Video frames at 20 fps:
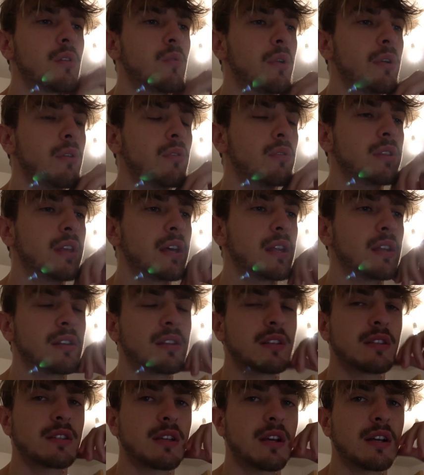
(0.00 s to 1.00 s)
we will then
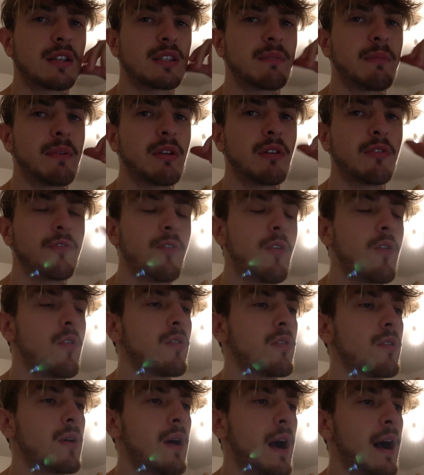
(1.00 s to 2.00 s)
discuss meal
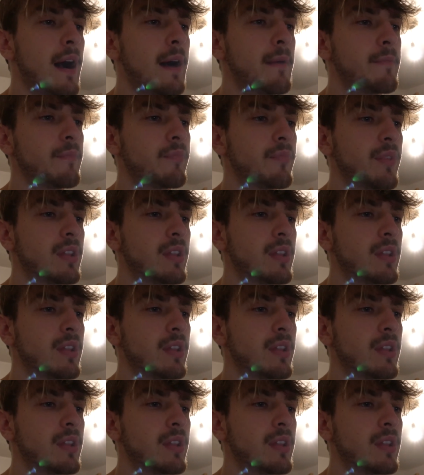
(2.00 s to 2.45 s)
four um,